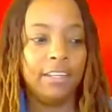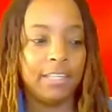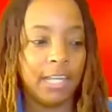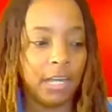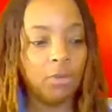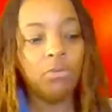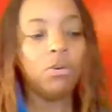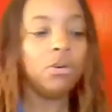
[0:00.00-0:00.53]
He's
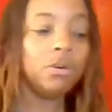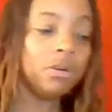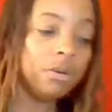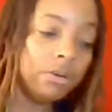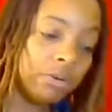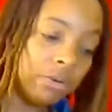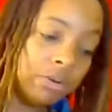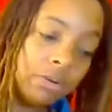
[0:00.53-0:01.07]
like,
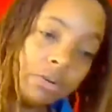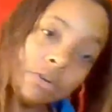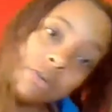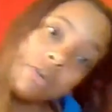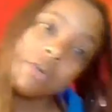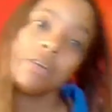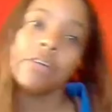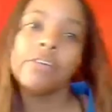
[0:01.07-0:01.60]

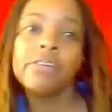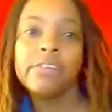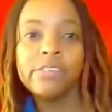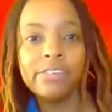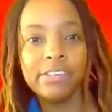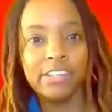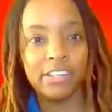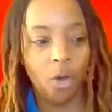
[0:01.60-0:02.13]

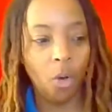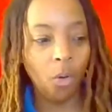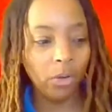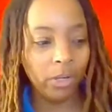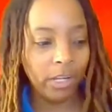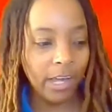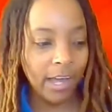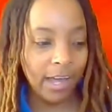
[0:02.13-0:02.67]
ooh, he's
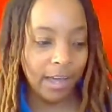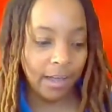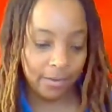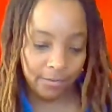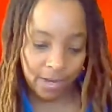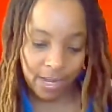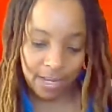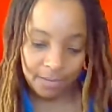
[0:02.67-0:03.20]
holding
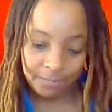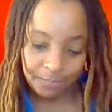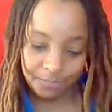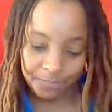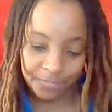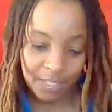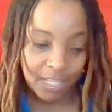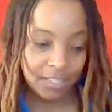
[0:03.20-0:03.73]
on, right?
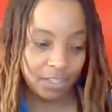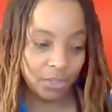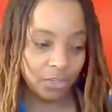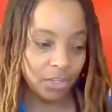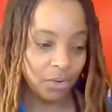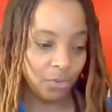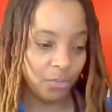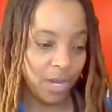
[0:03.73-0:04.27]
So
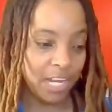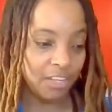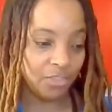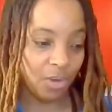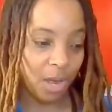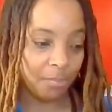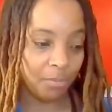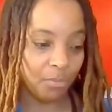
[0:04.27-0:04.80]
little
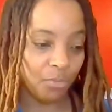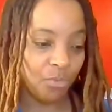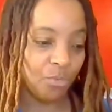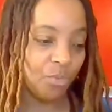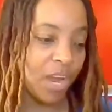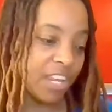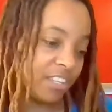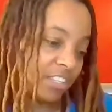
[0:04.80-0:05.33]
raindrop
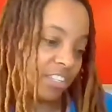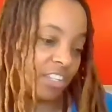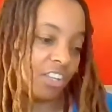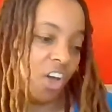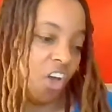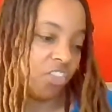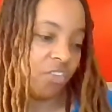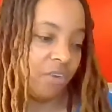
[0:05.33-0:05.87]
raced
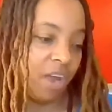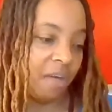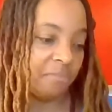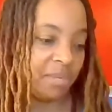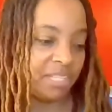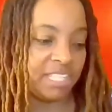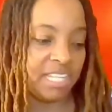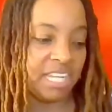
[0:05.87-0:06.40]
along the
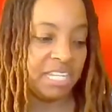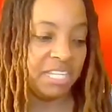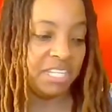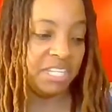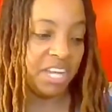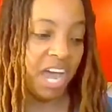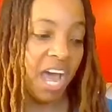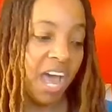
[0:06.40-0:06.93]
rapids
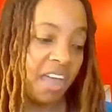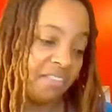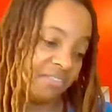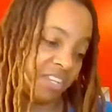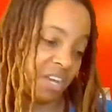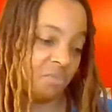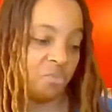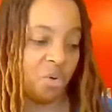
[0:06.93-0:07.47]
and
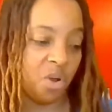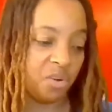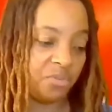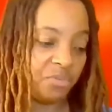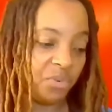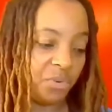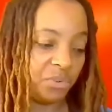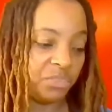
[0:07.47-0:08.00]
dived down
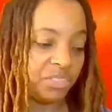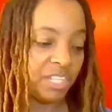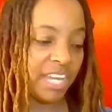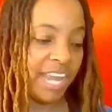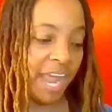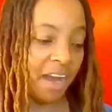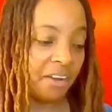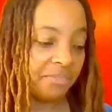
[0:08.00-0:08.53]
waterfalls,
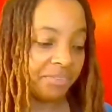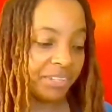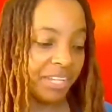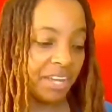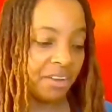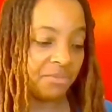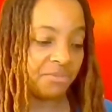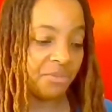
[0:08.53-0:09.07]

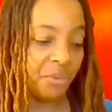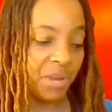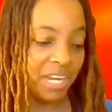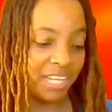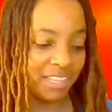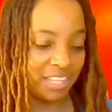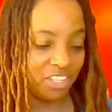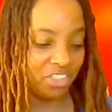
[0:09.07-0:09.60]
carefully
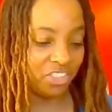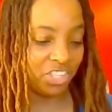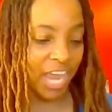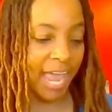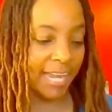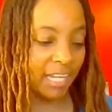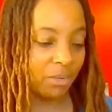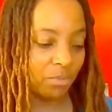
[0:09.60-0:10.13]
avoiding the
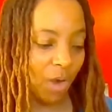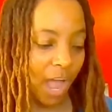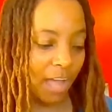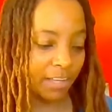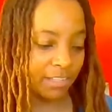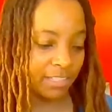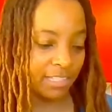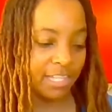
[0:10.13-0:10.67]
jagged
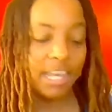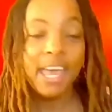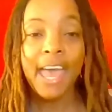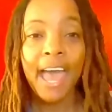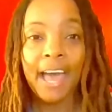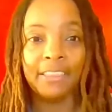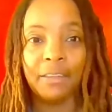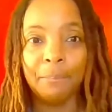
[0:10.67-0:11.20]
rocks
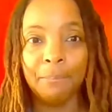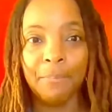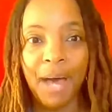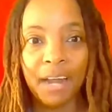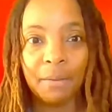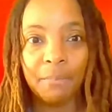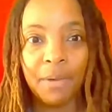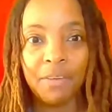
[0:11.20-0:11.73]
at the
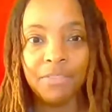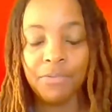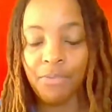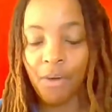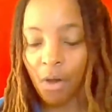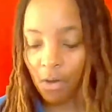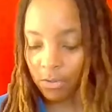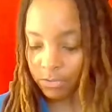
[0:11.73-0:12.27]
bottom of the
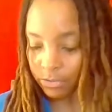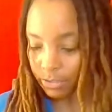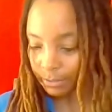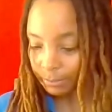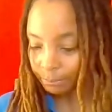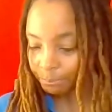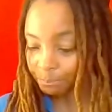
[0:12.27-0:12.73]
falls.